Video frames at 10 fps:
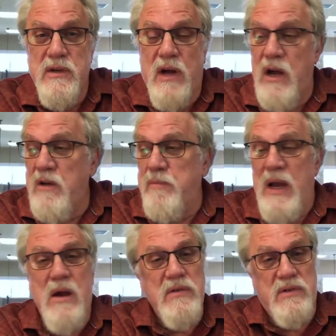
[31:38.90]

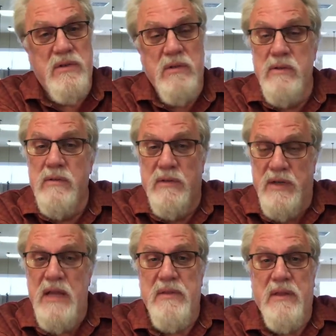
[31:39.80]
about
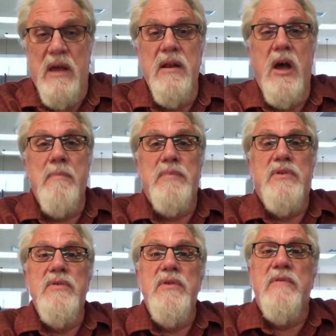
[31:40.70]
10th and up
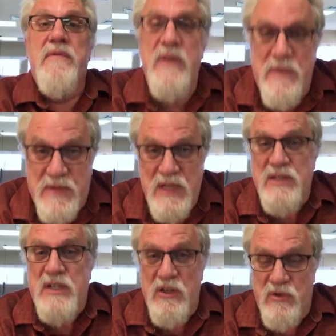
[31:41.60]
to the 15th
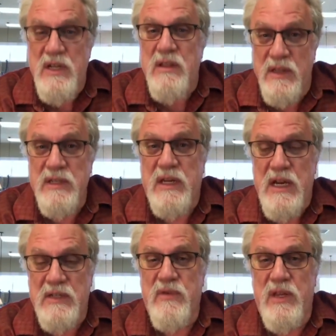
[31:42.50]
century, in this
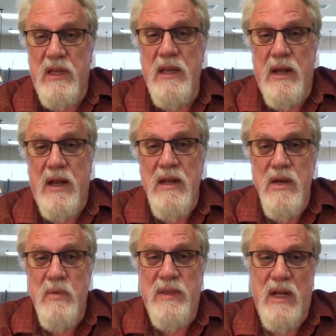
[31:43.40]
case for the Qira'at,
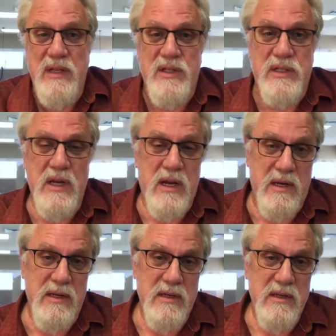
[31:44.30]
with
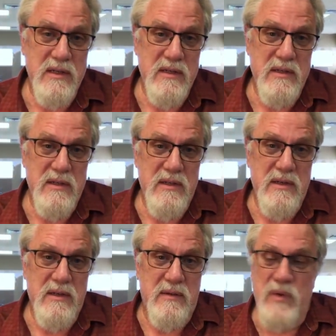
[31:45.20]
Al-Jazari.
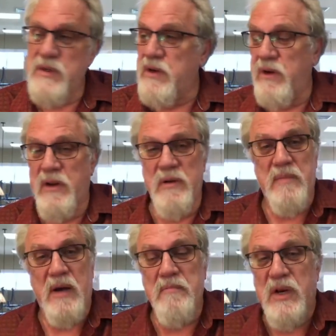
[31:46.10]
We're talking
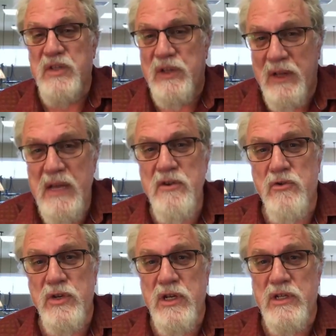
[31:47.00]
about much later
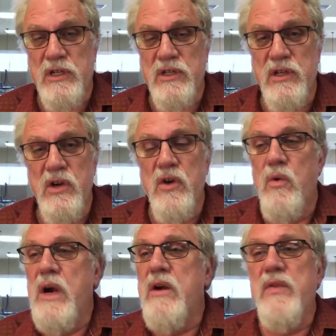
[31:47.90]
traditions
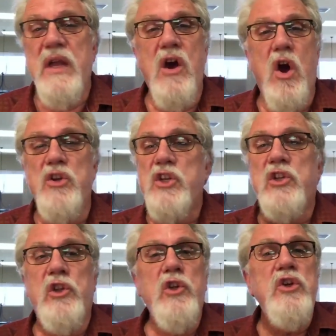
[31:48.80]
where they are
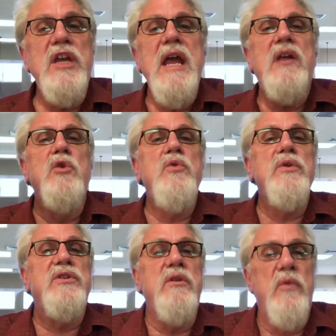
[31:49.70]
just looking at who
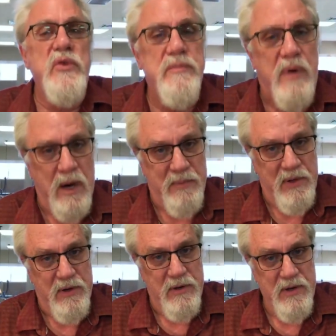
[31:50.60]
is the most
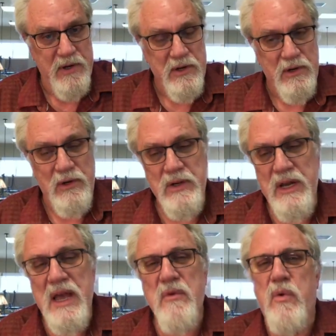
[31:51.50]
popular,
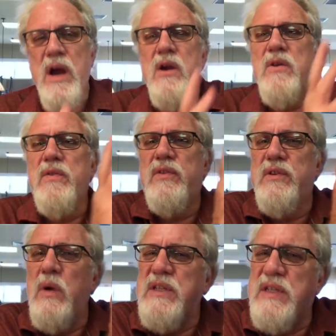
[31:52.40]
looking at
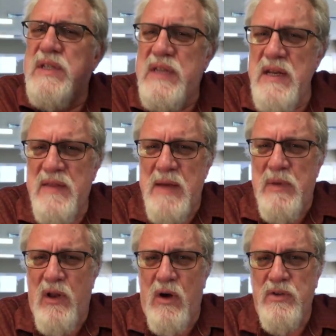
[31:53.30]
what city they
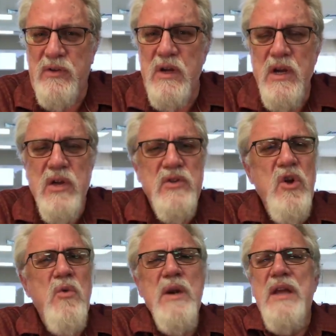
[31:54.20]
belong to.
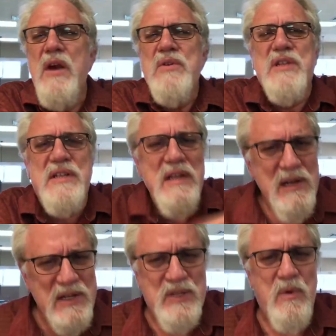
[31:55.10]
No one cares
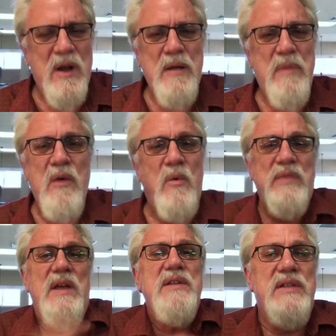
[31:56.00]
diddly swat about
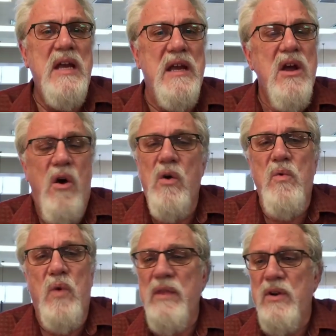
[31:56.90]
what they say or
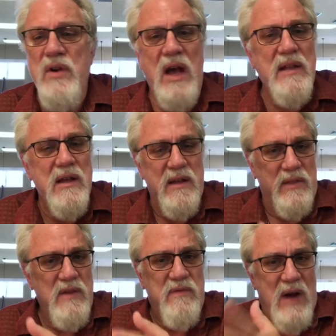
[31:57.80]
whether or not
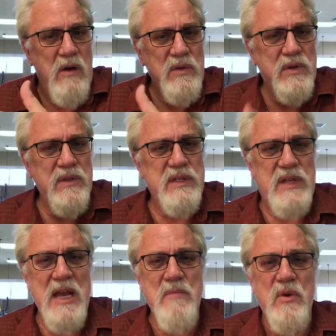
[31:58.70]
the vowels are the
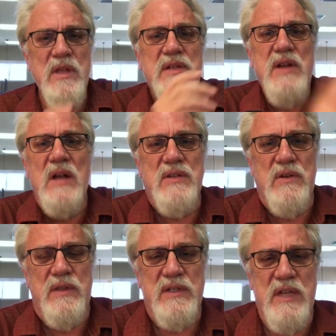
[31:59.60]
same or the dots
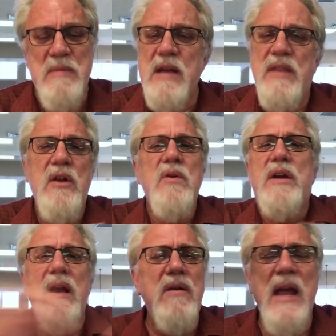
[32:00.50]
are the same. They don't
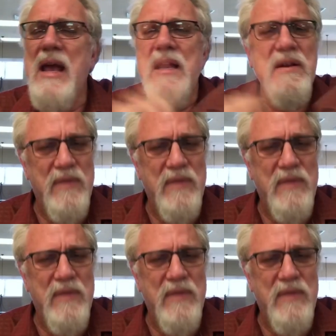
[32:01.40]
care any of